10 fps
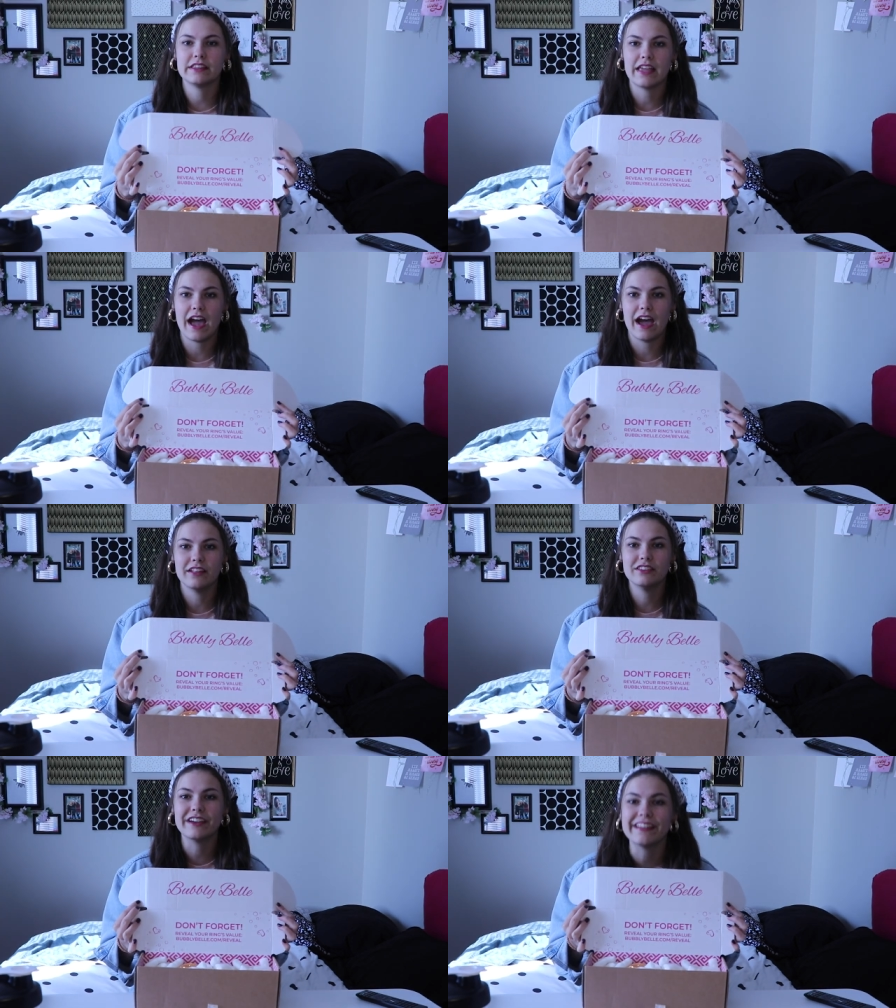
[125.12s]
at that.
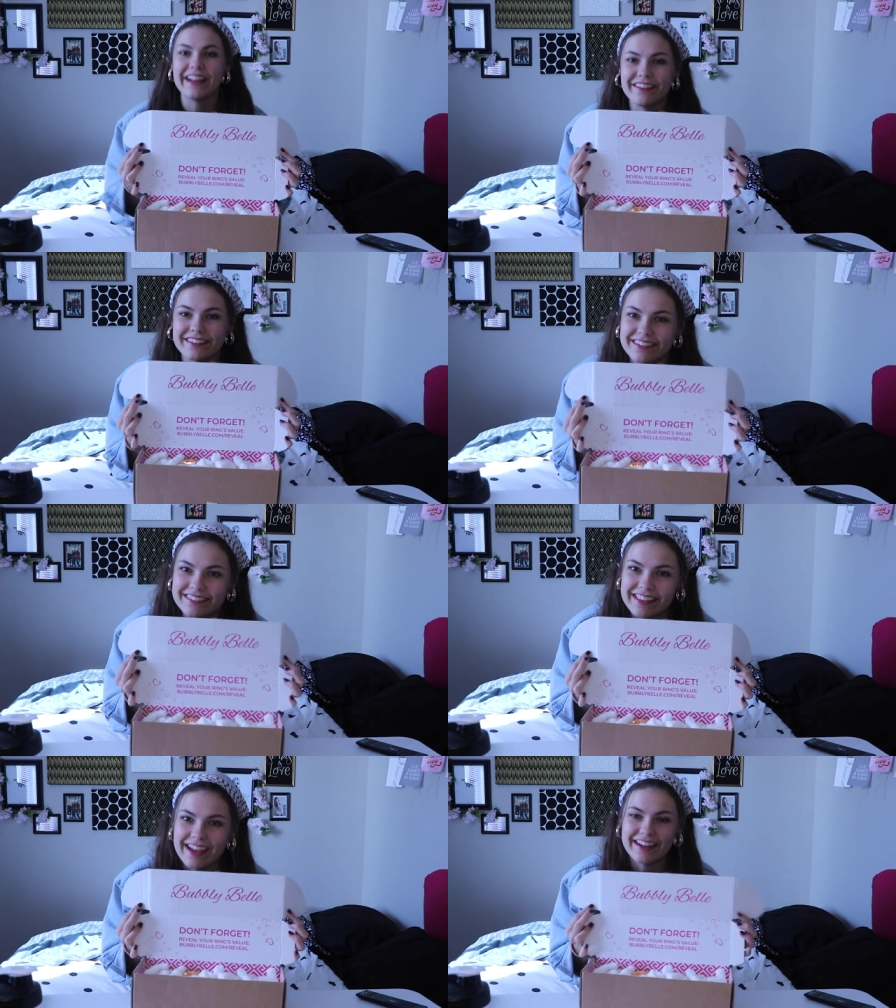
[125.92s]
Look at how
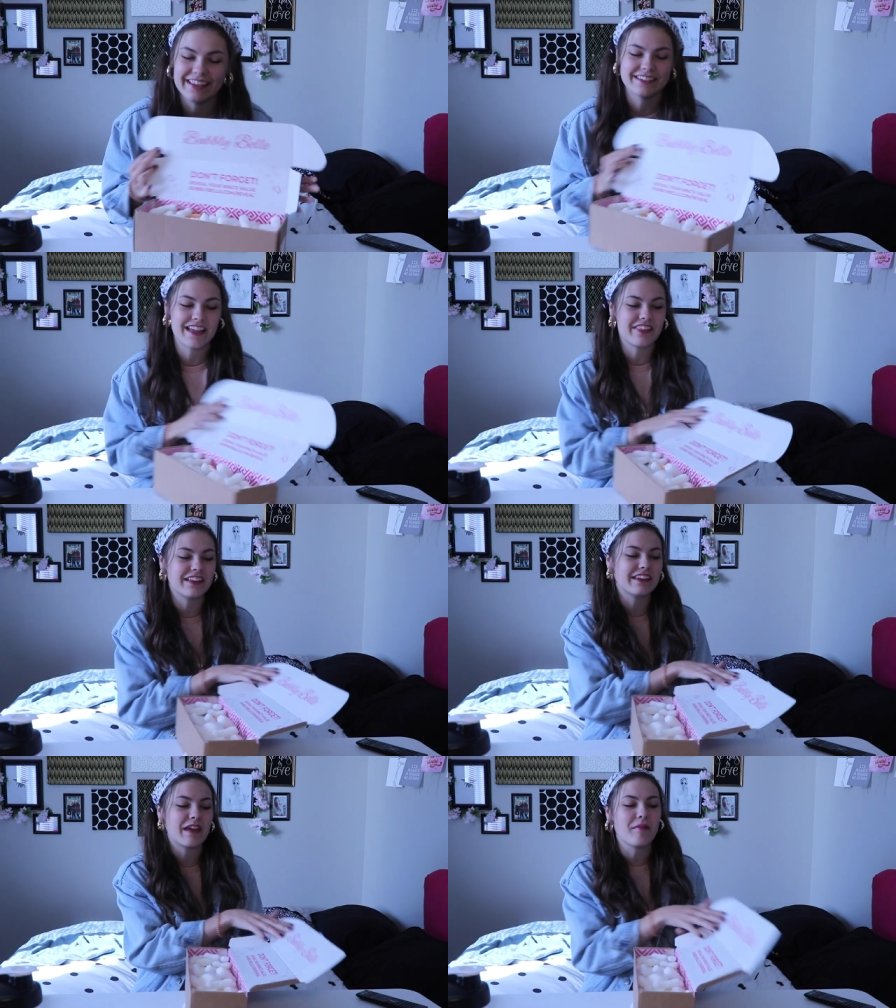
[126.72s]
cute that is. And the
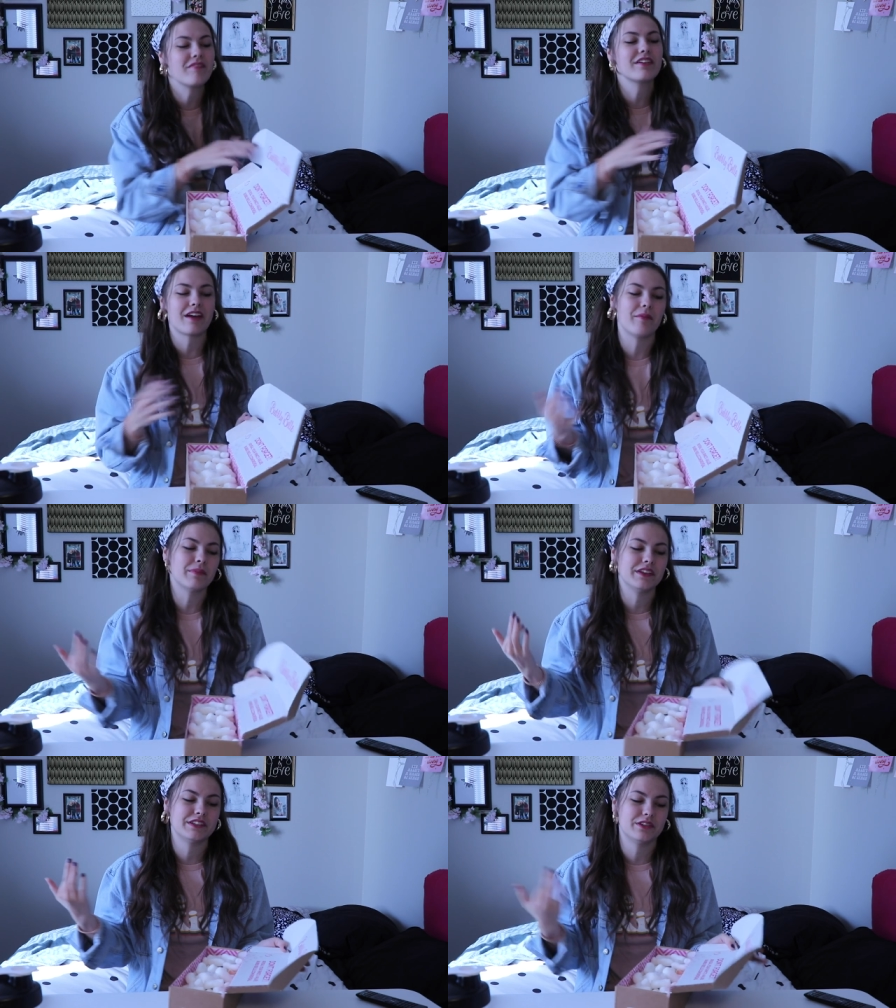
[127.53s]
name of the
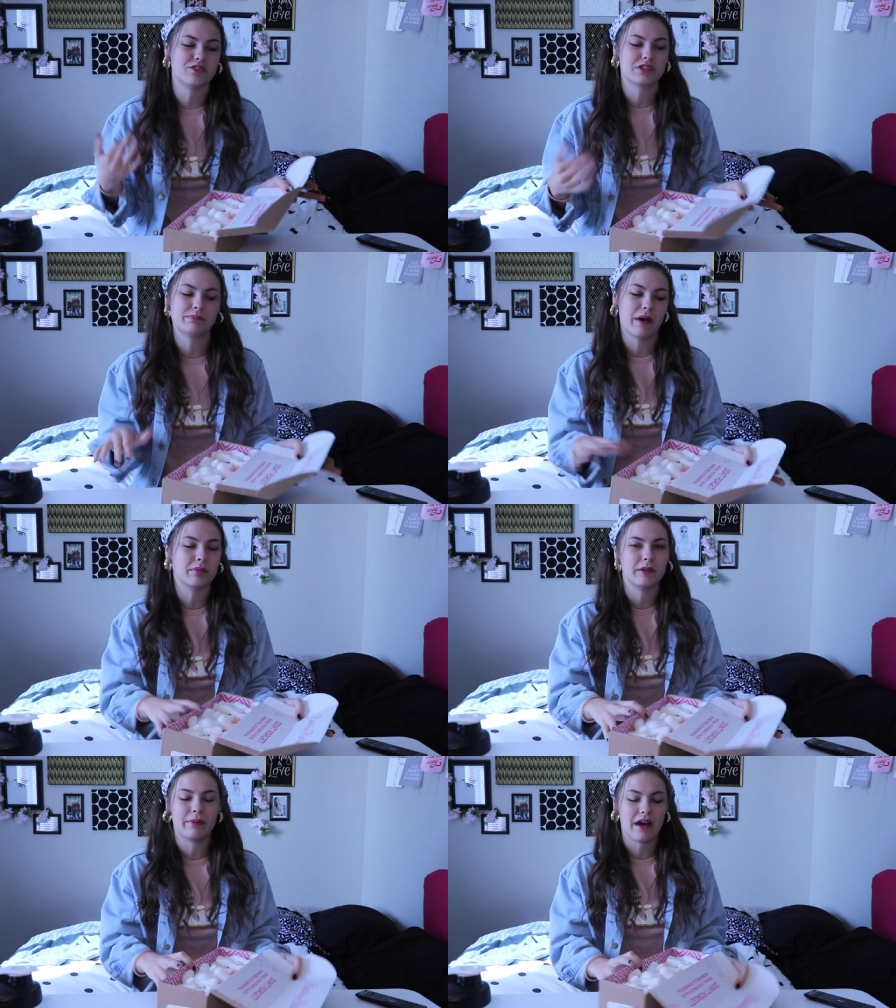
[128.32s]
company too, just
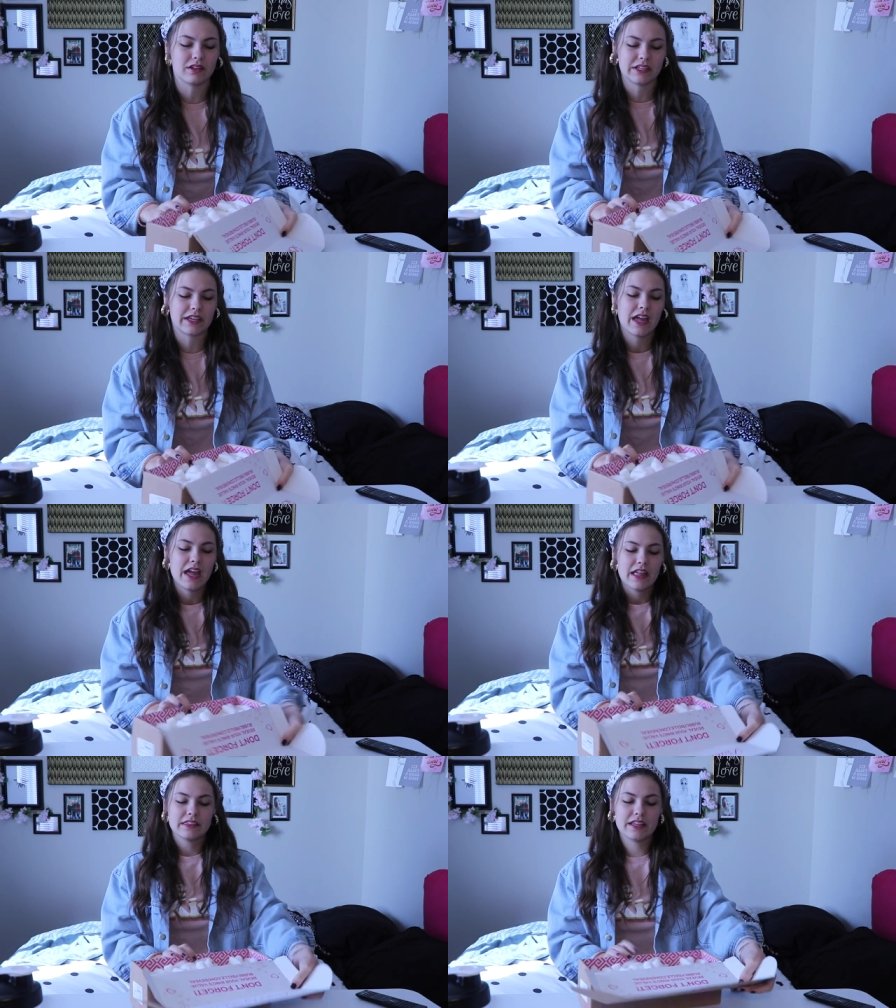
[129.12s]
Bubbly Belle. Like,
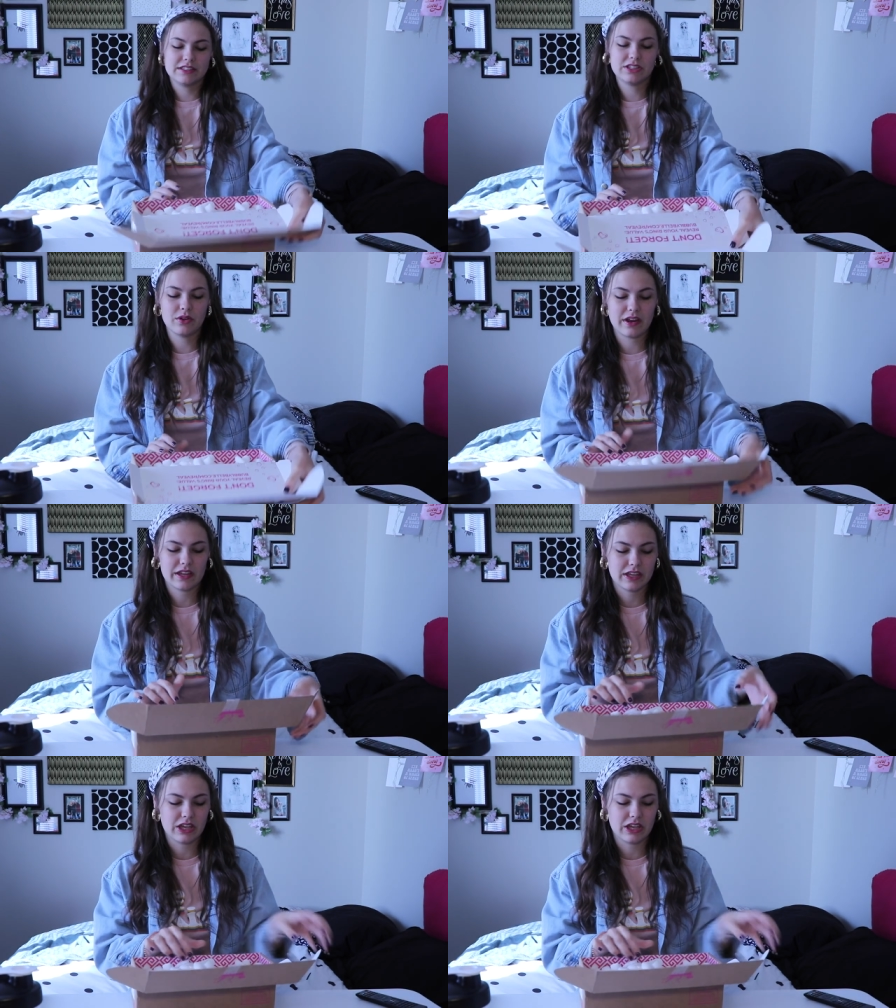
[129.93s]
that's so dang